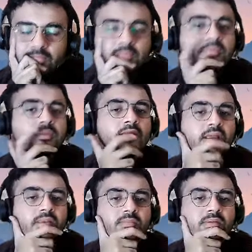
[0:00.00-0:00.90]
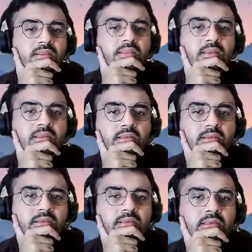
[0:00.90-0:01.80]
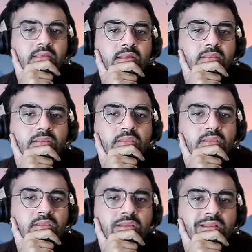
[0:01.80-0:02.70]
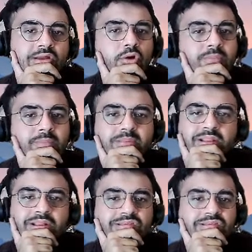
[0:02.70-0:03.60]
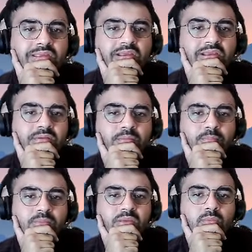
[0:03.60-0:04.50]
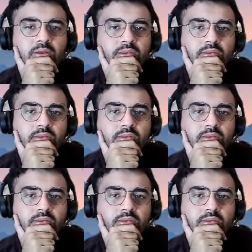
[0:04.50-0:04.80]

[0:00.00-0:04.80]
Knight b3, or maybe let's say king b1.